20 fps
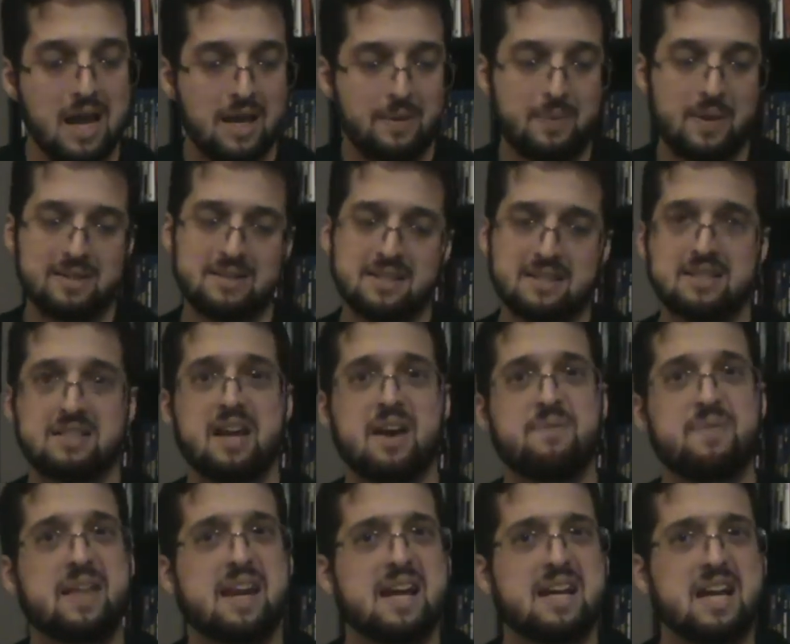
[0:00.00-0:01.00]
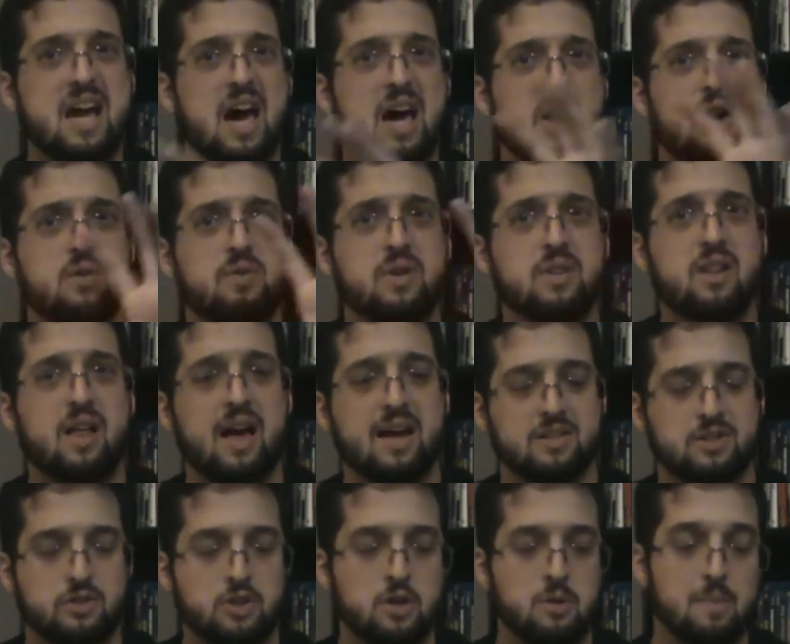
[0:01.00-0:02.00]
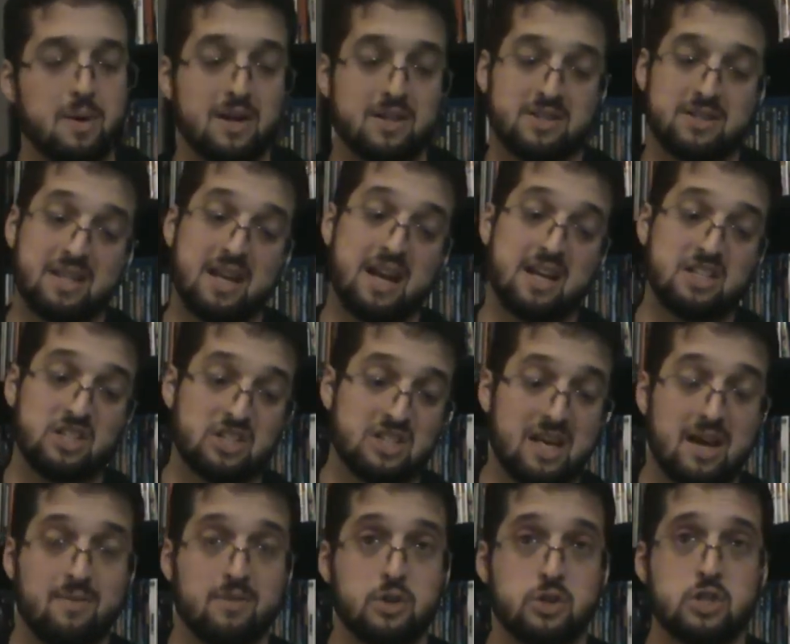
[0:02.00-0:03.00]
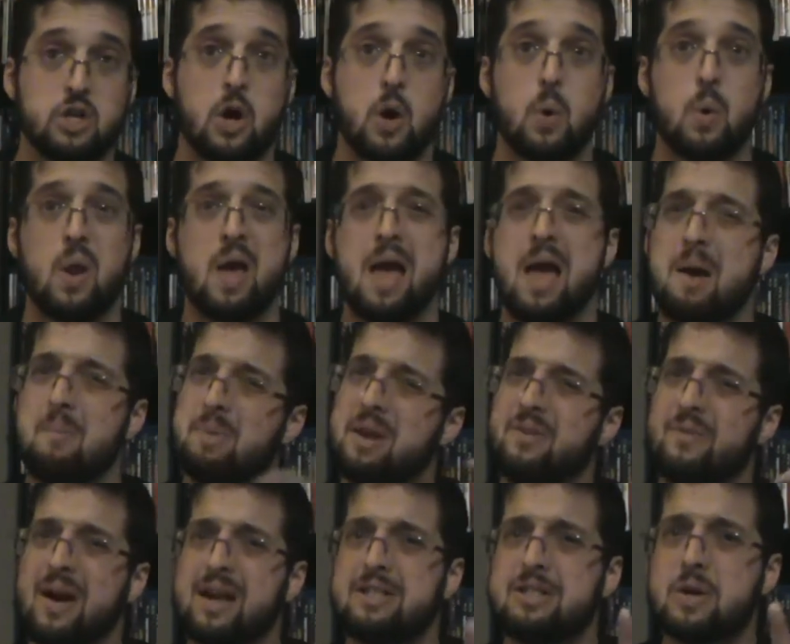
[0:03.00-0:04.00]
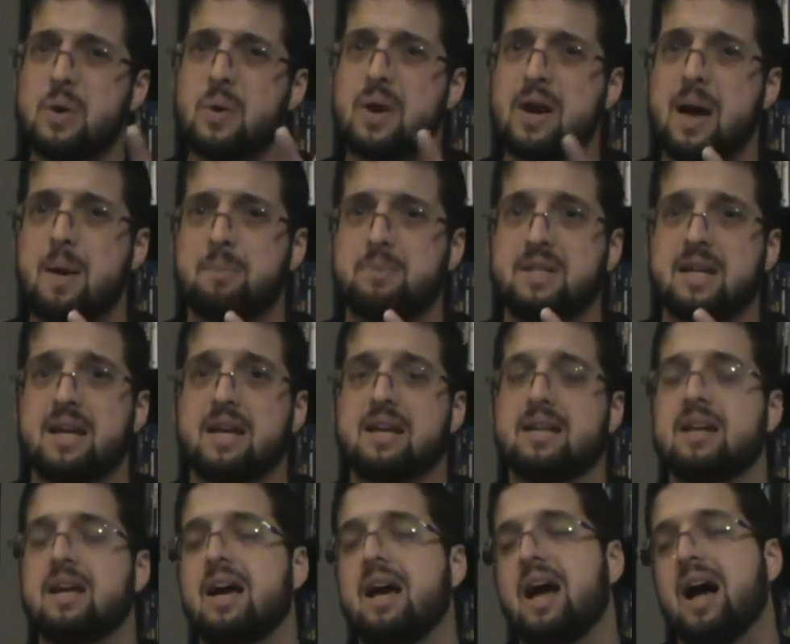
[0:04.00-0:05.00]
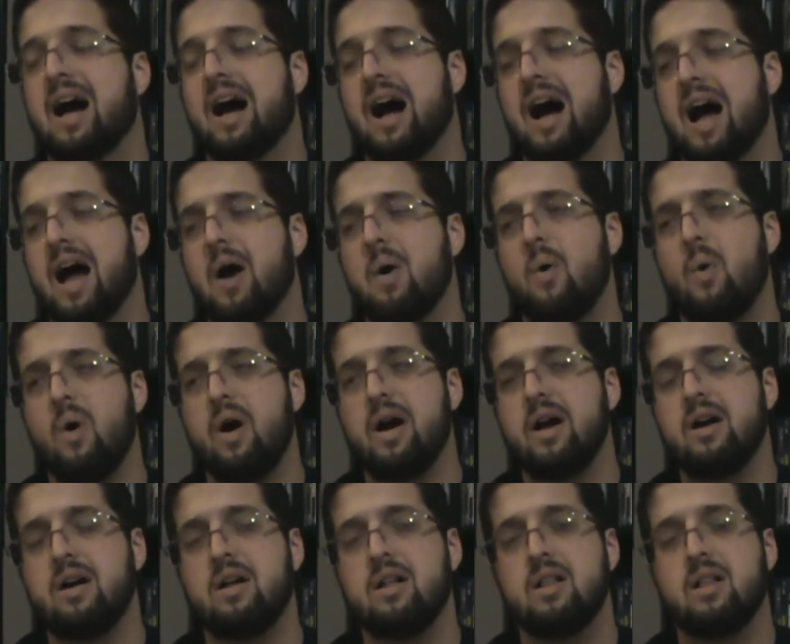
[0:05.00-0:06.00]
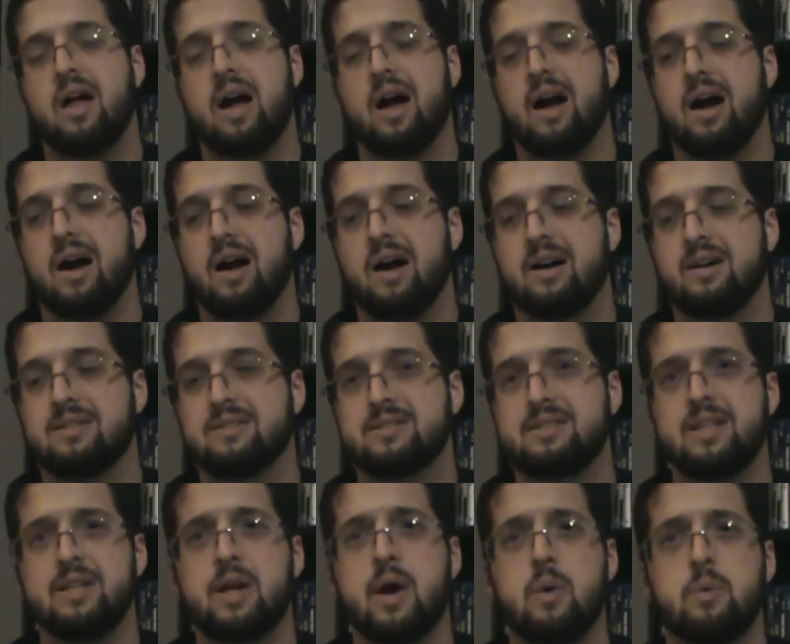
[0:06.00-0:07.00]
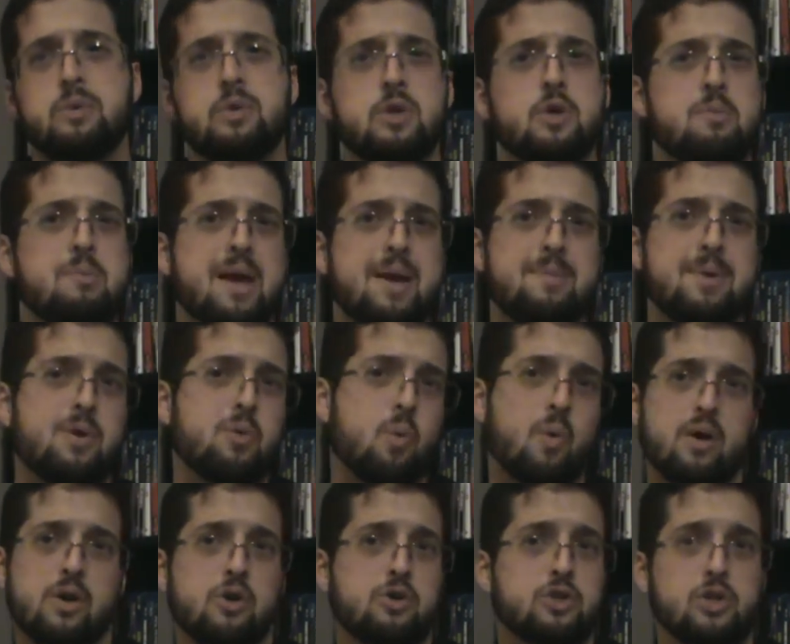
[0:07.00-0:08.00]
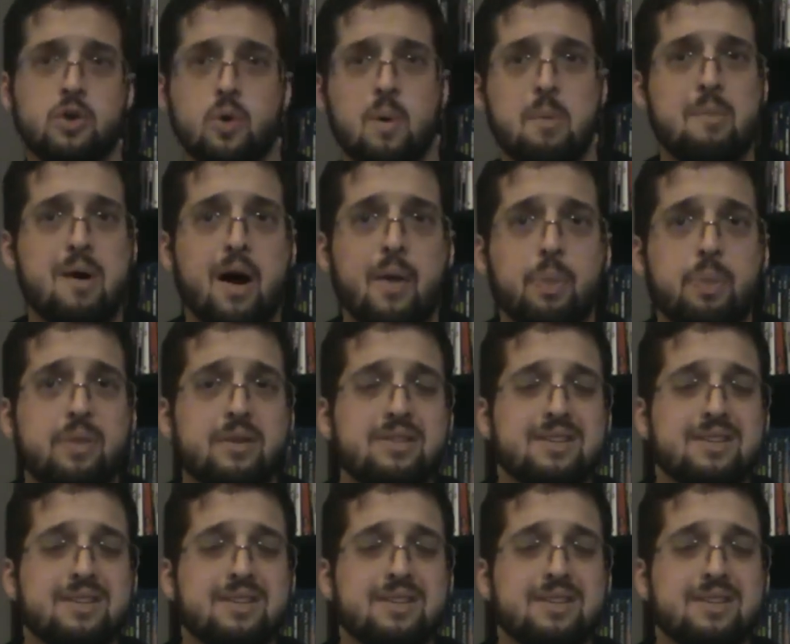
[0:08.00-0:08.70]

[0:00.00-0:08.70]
This is stuff that I got over the last 2 months that I just haven't shown. But if I do an update, I will, you know, do maybe one or two a month.